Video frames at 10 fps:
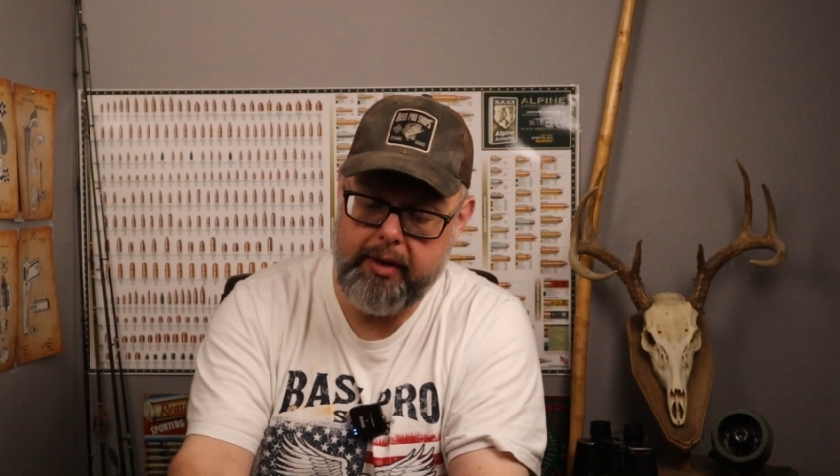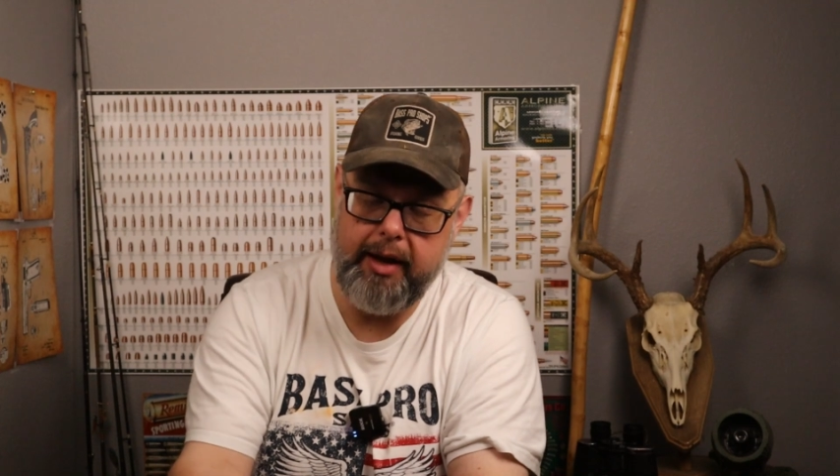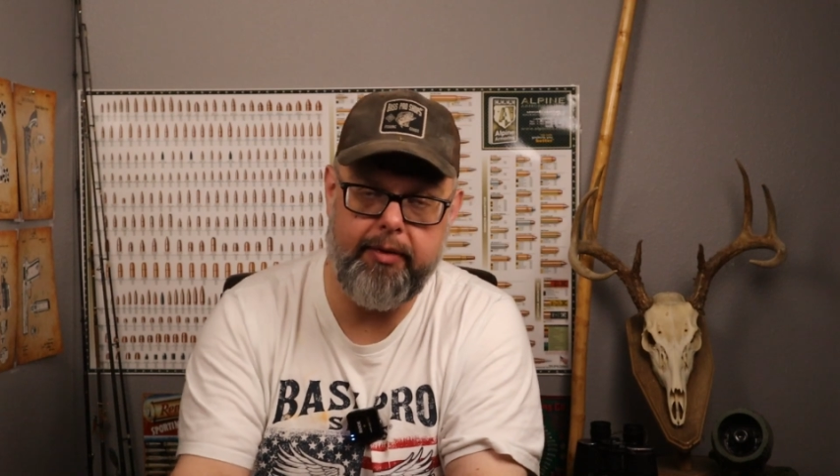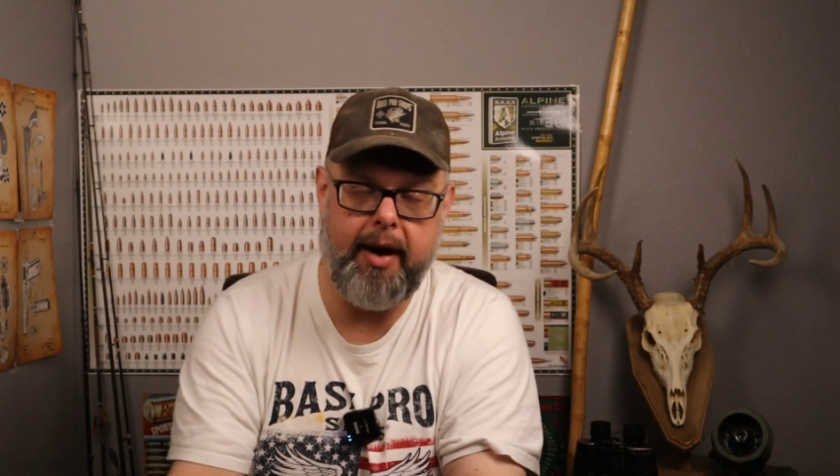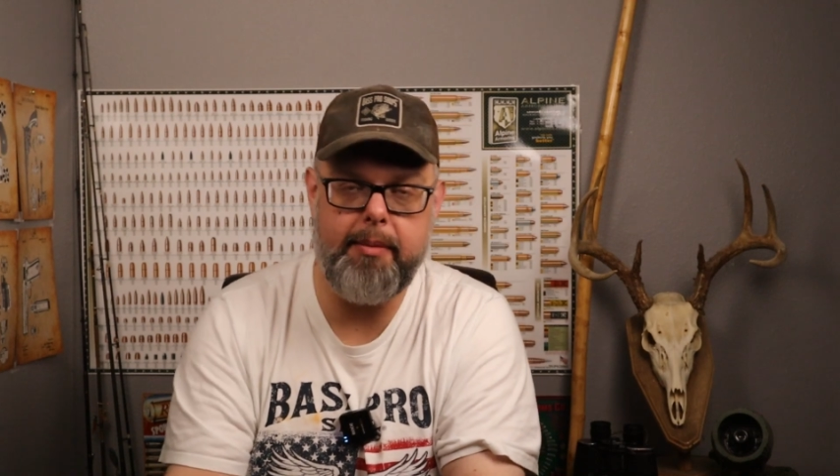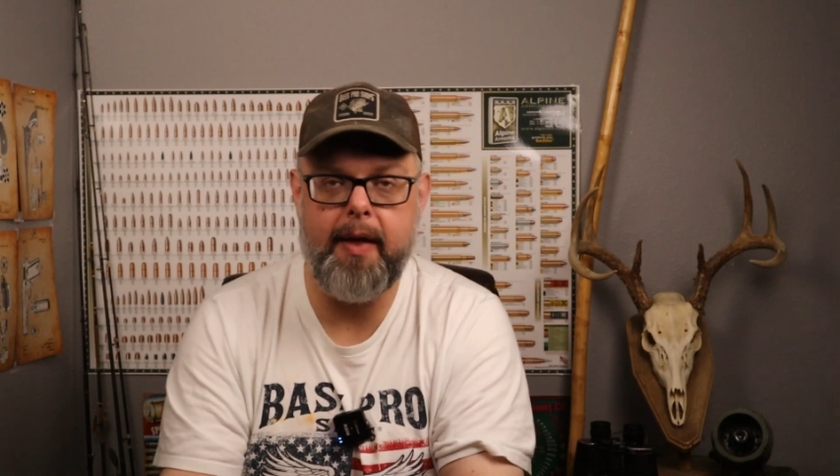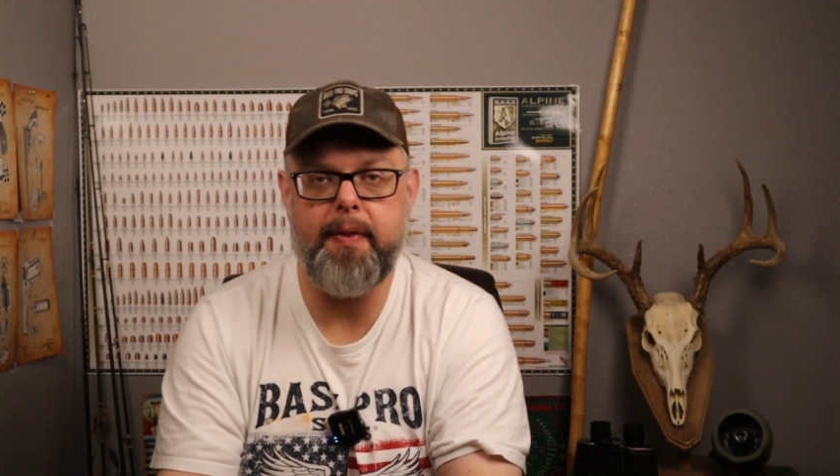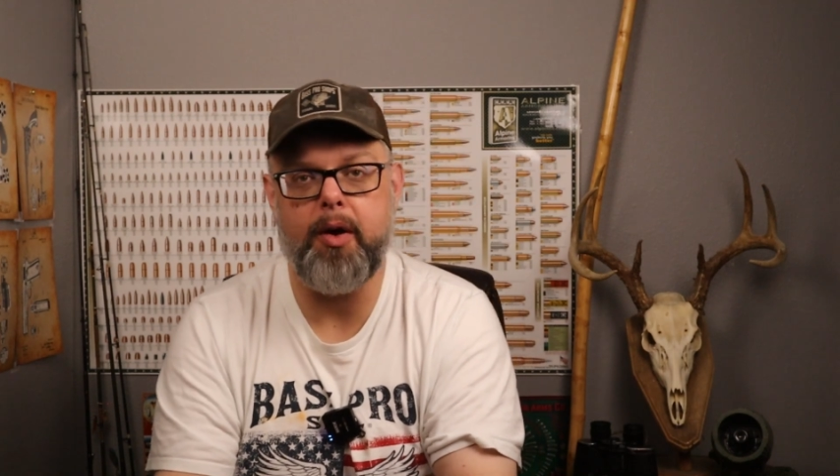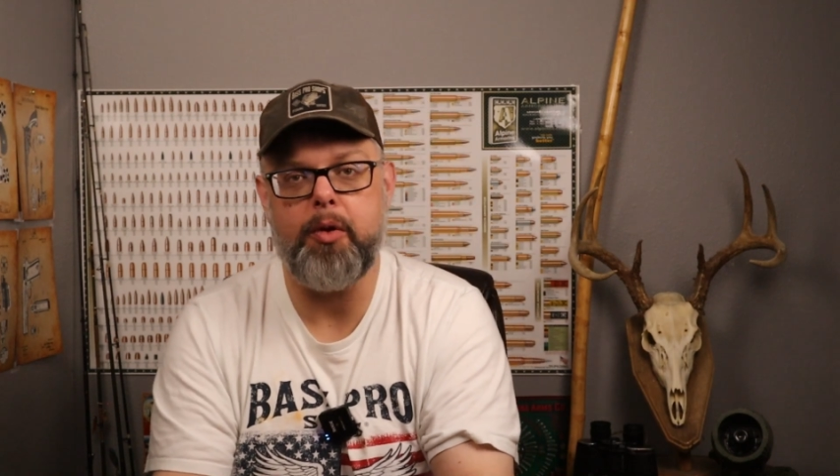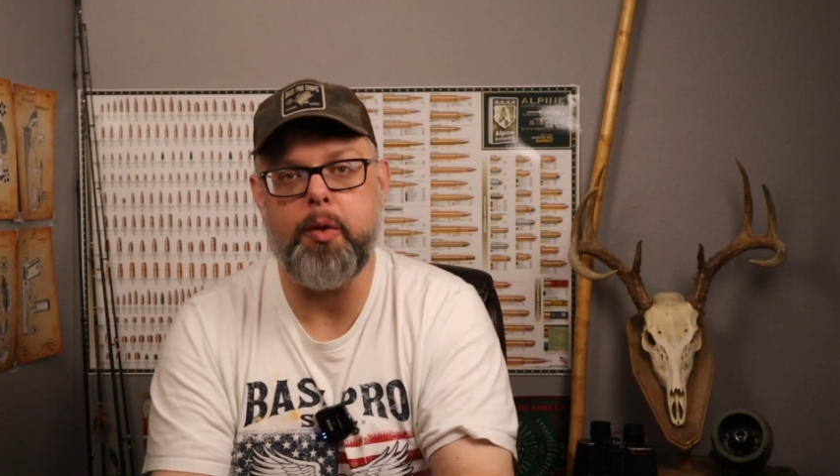if I'm
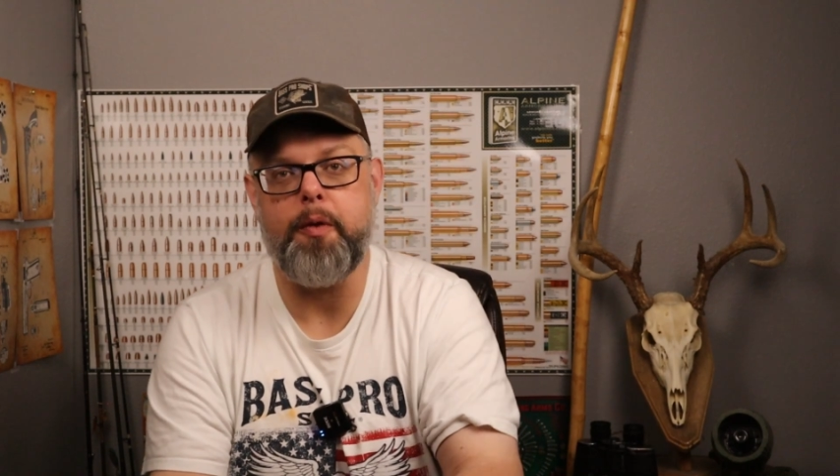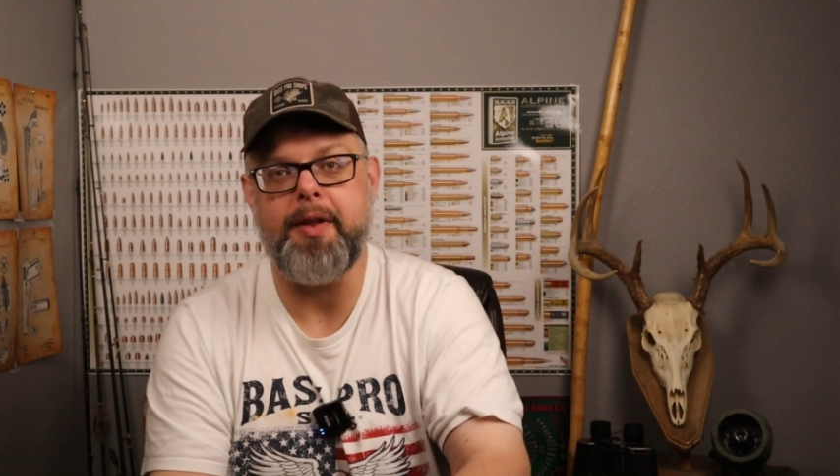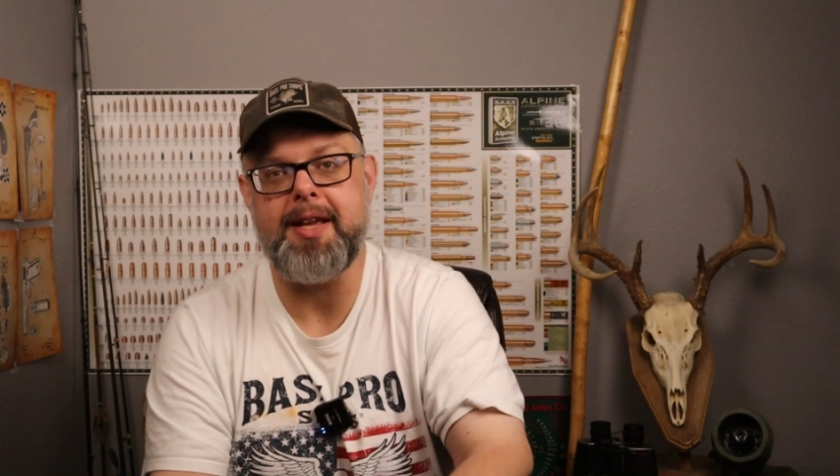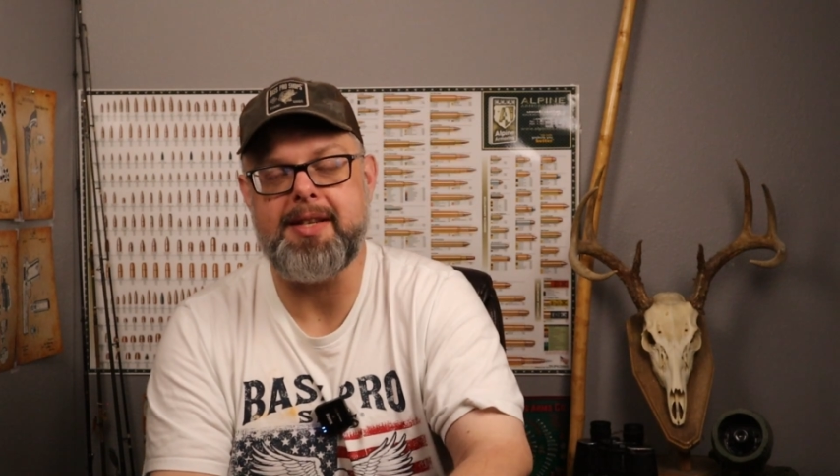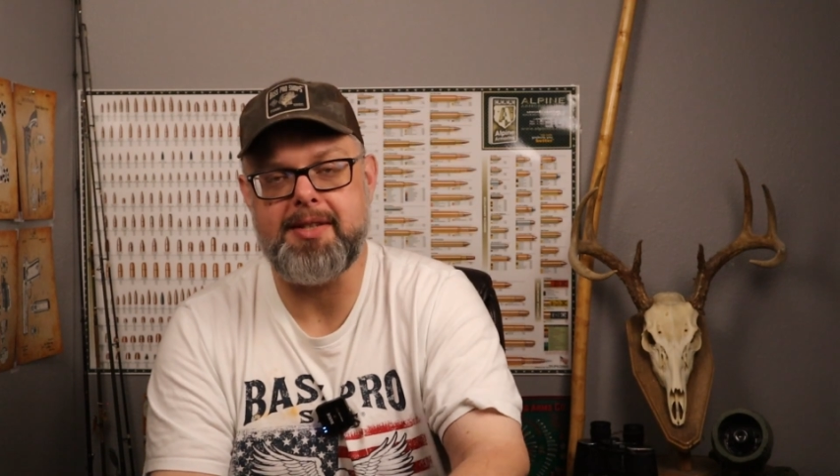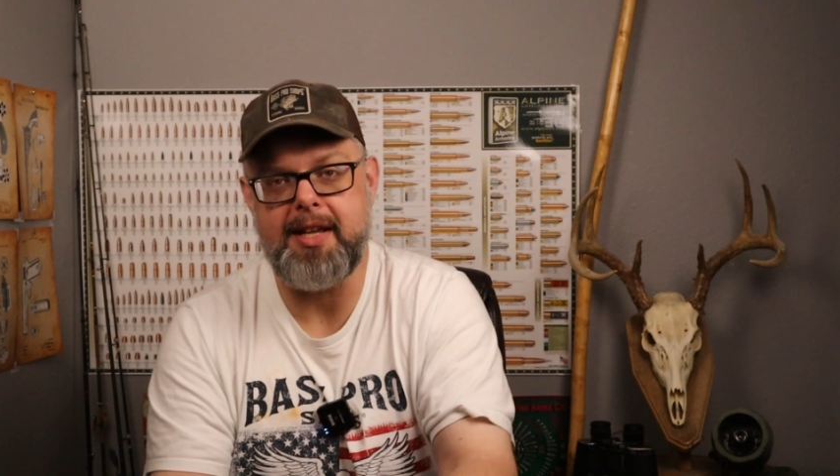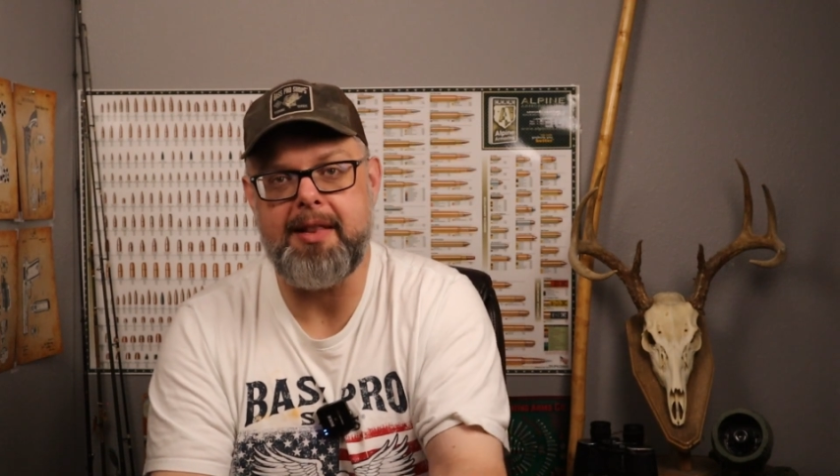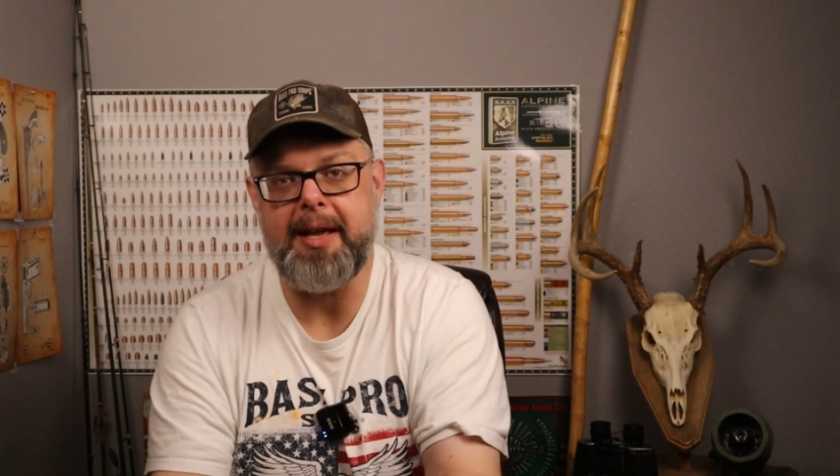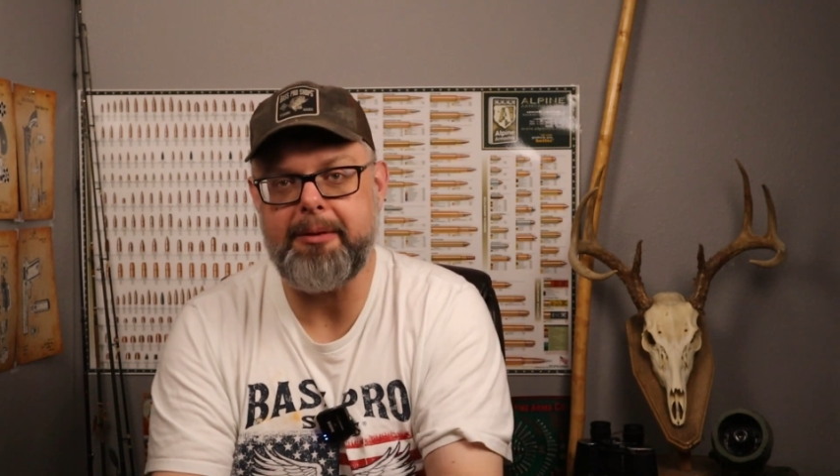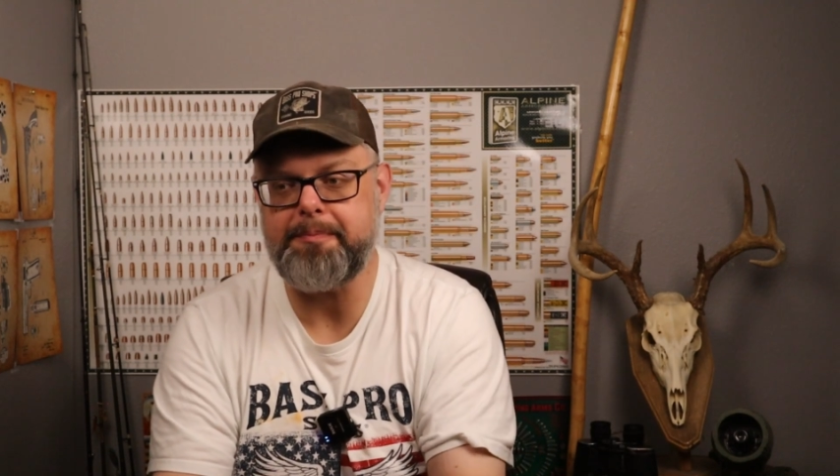not the only one that has
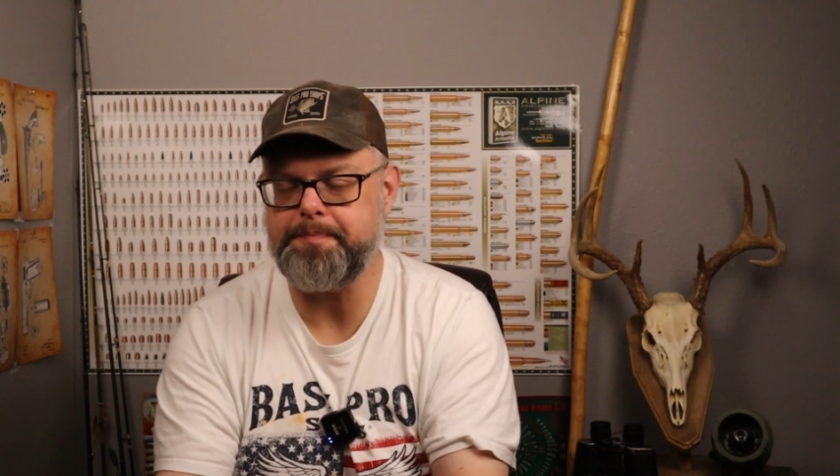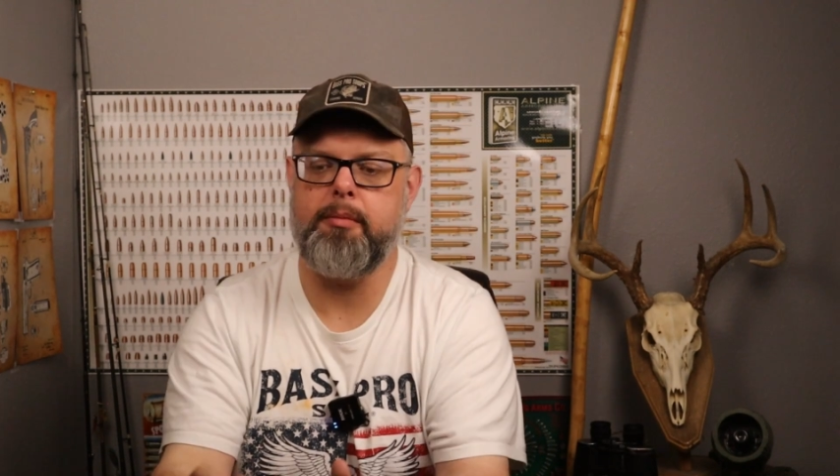seen that.